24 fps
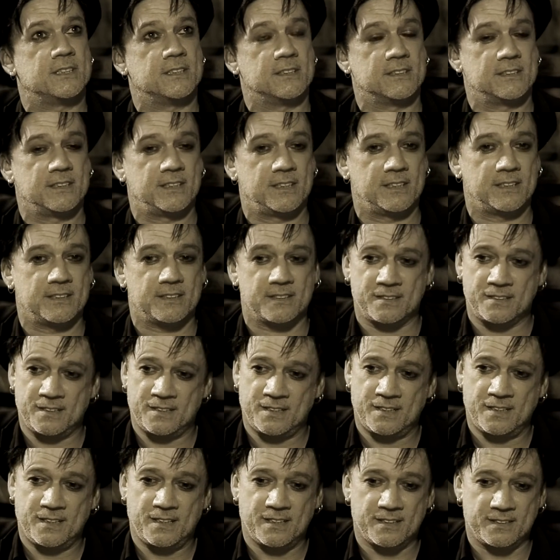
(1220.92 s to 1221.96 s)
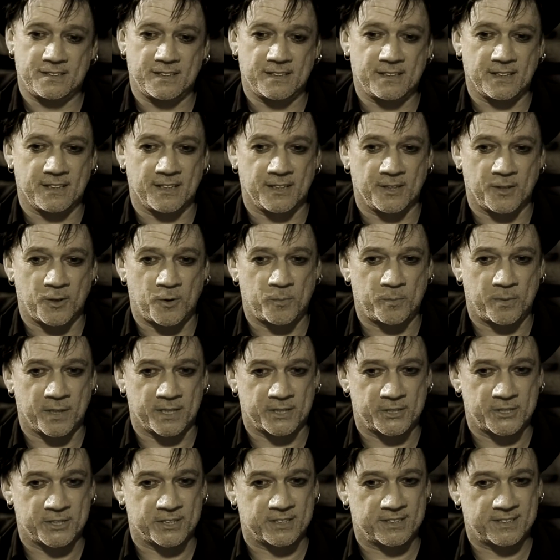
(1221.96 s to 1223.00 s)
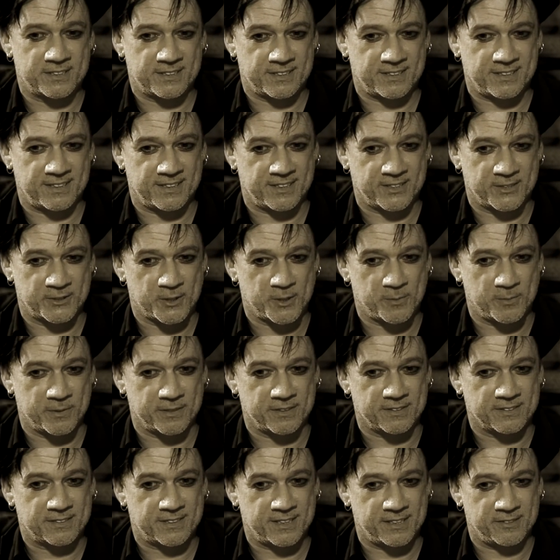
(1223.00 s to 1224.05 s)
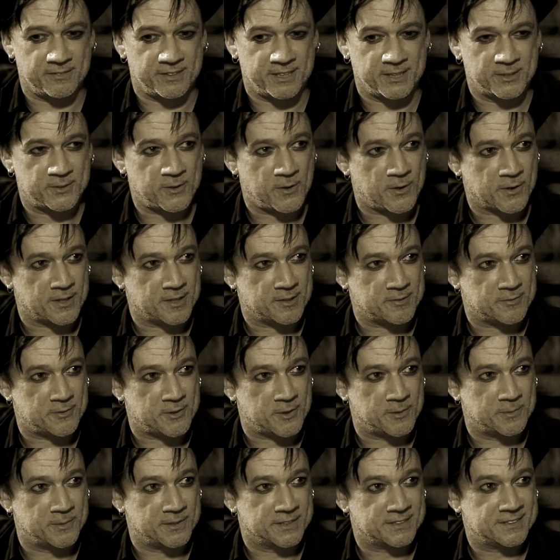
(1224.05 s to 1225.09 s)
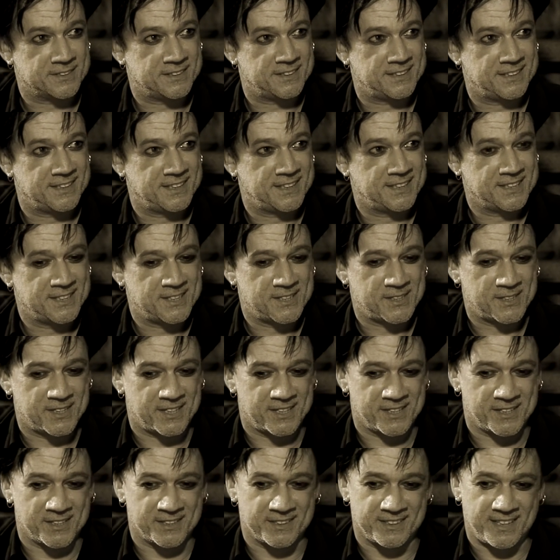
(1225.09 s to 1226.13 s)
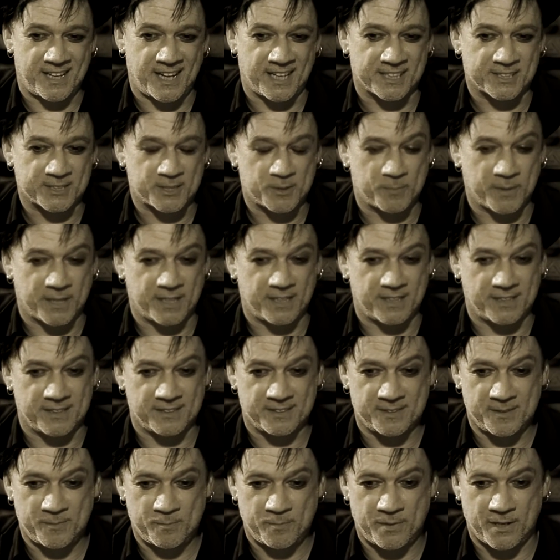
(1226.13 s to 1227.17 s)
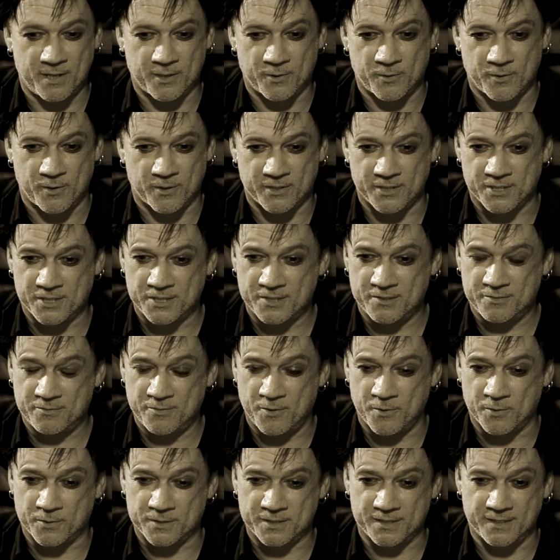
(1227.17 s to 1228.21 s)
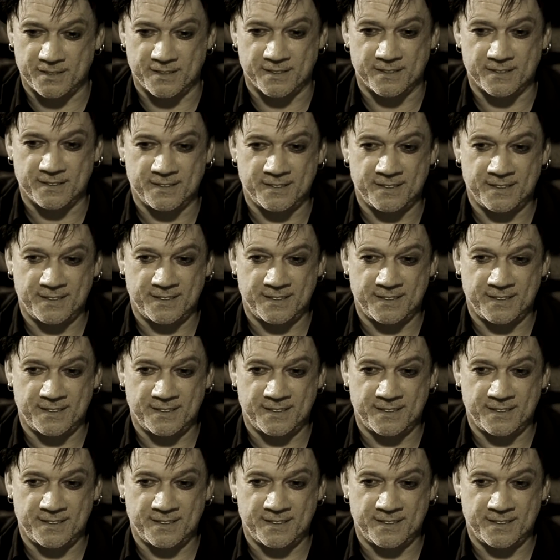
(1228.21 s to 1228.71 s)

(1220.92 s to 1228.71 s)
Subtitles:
in a little low-budget German TV talking format, asked by a punk rockish folk singer